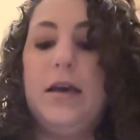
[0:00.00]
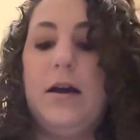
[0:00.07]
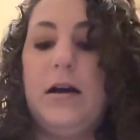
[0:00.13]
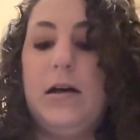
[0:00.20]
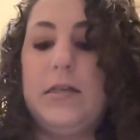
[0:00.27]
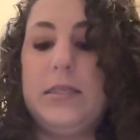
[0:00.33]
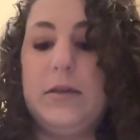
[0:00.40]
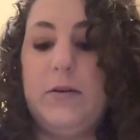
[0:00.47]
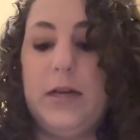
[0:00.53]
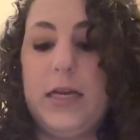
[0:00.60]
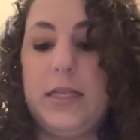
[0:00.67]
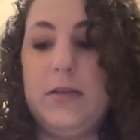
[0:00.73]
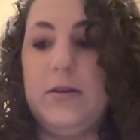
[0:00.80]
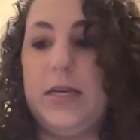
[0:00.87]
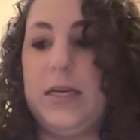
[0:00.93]
also
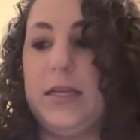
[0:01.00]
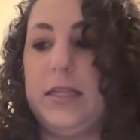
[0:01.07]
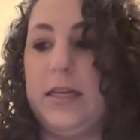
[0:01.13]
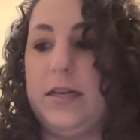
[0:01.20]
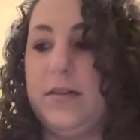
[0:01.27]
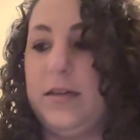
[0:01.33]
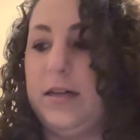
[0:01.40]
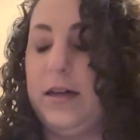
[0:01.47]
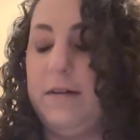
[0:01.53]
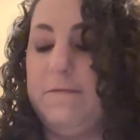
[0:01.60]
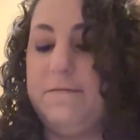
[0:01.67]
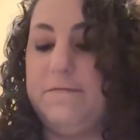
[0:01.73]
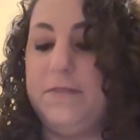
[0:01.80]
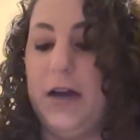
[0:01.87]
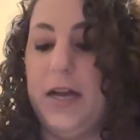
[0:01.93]
included a little
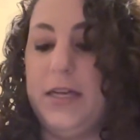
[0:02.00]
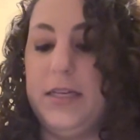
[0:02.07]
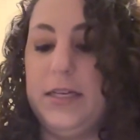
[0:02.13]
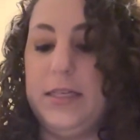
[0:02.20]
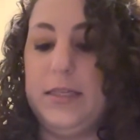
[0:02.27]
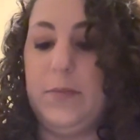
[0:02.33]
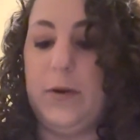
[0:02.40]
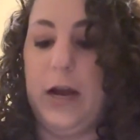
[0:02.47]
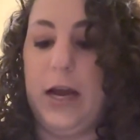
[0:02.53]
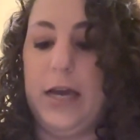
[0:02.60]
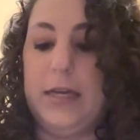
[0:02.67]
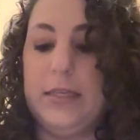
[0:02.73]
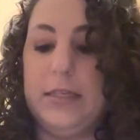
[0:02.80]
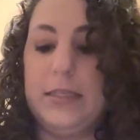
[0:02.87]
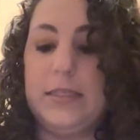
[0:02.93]
fun
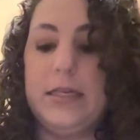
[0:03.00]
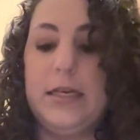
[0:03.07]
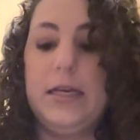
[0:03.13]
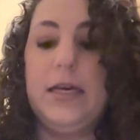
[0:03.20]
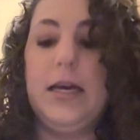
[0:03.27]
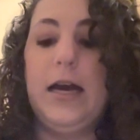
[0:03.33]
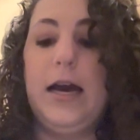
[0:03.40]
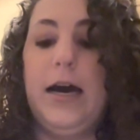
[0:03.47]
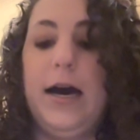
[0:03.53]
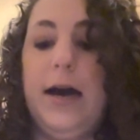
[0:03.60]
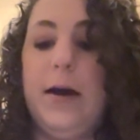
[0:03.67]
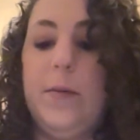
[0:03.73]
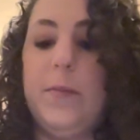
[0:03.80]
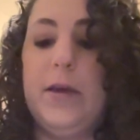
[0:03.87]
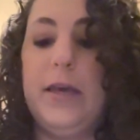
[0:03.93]
surprise
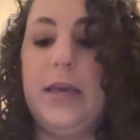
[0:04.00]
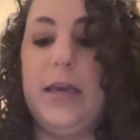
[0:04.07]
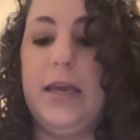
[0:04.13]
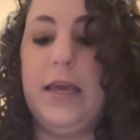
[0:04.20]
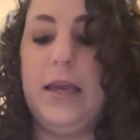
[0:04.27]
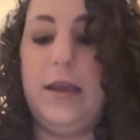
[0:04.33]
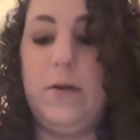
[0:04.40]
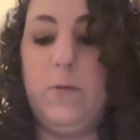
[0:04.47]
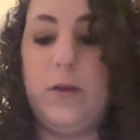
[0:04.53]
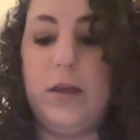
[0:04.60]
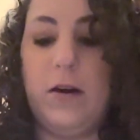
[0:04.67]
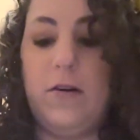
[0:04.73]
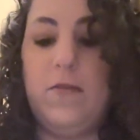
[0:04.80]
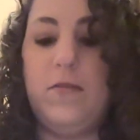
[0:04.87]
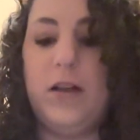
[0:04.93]
in with
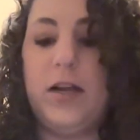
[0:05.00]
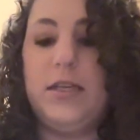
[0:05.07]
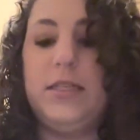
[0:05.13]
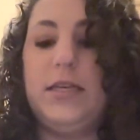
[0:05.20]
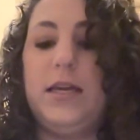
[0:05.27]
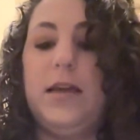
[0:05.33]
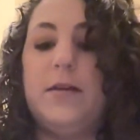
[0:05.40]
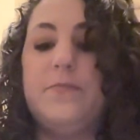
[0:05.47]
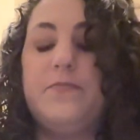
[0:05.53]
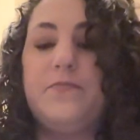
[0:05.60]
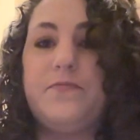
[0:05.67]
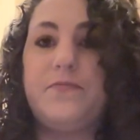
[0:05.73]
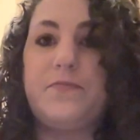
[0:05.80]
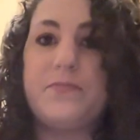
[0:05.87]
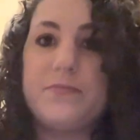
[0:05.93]
all of their tea.
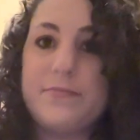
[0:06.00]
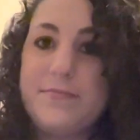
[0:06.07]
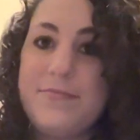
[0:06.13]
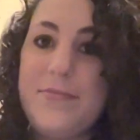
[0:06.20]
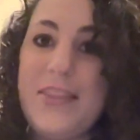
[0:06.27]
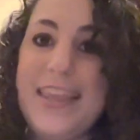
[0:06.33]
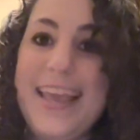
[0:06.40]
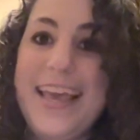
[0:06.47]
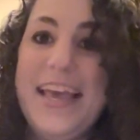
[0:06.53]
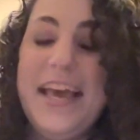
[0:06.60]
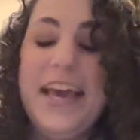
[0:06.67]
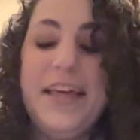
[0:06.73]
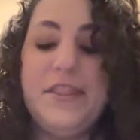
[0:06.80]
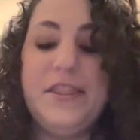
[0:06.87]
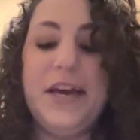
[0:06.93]

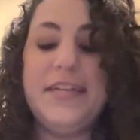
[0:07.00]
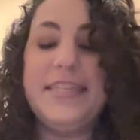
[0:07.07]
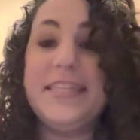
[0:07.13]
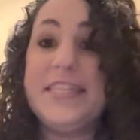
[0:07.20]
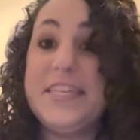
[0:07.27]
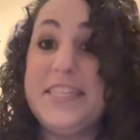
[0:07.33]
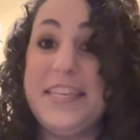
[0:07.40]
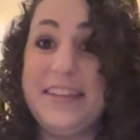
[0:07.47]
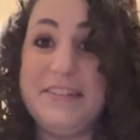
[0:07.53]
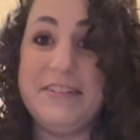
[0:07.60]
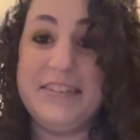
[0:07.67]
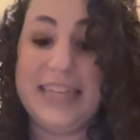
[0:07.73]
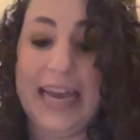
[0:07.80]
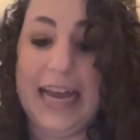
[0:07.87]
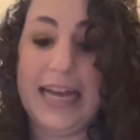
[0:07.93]
I did this the other
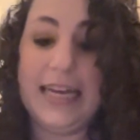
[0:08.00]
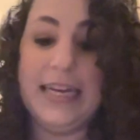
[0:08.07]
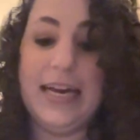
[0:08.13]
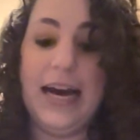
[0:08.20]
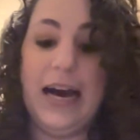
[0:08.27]
day.